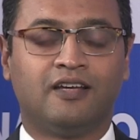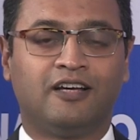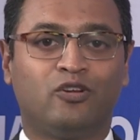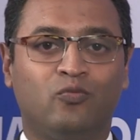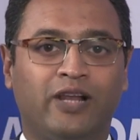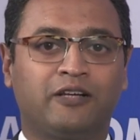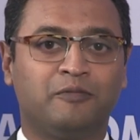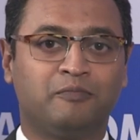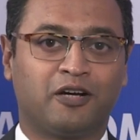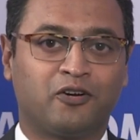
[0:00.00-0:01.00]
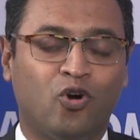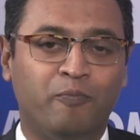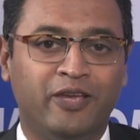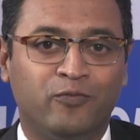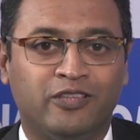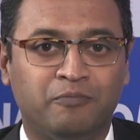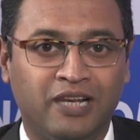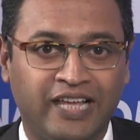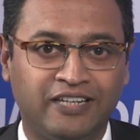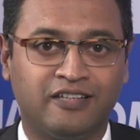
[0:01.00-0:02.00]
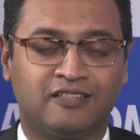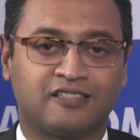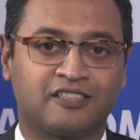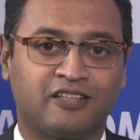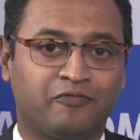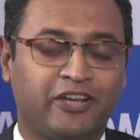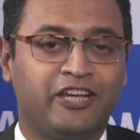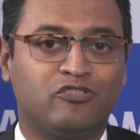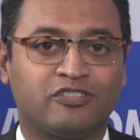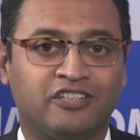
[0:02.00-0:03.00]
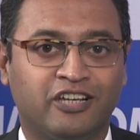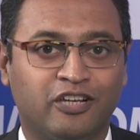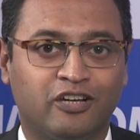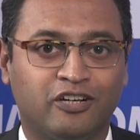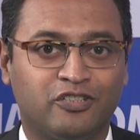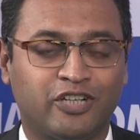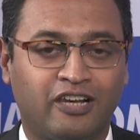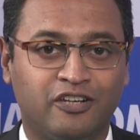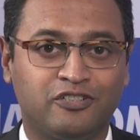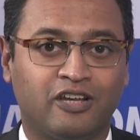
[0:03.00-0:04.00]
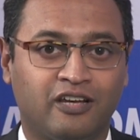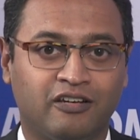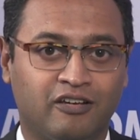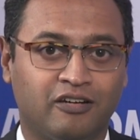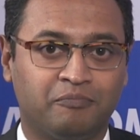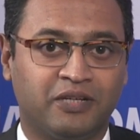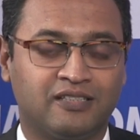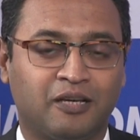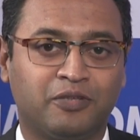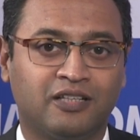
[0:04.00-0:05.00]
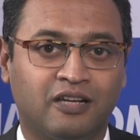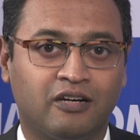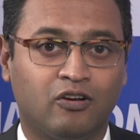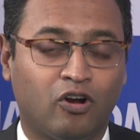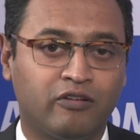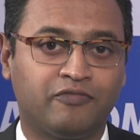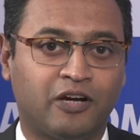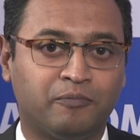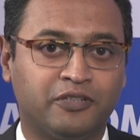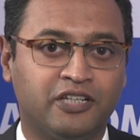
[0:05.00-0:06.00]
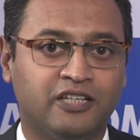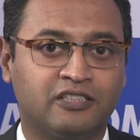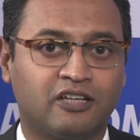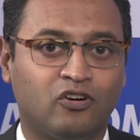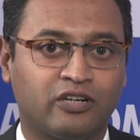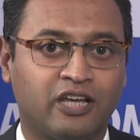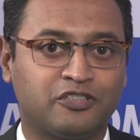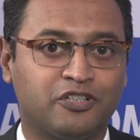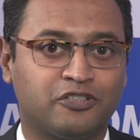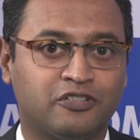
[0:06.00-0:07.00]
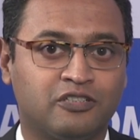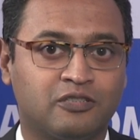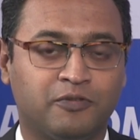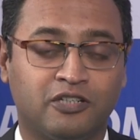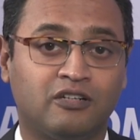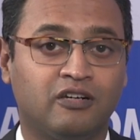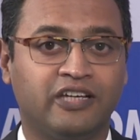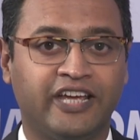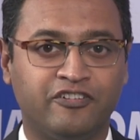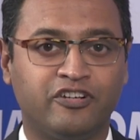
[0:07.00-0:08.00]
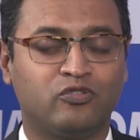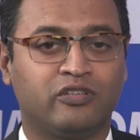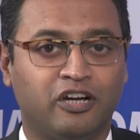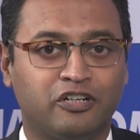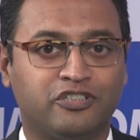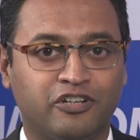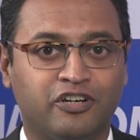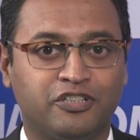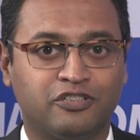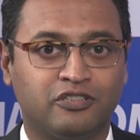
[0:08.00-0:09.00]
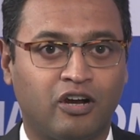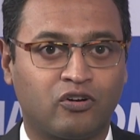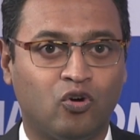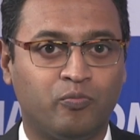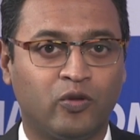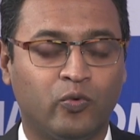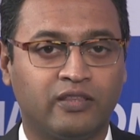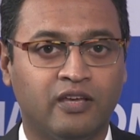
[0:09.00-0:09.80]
Hello and welcome. Coping with the millennials is a very interesting challenge, and it's something that a lot of companies, organizations, particularly catering to the younger generation, are coping with,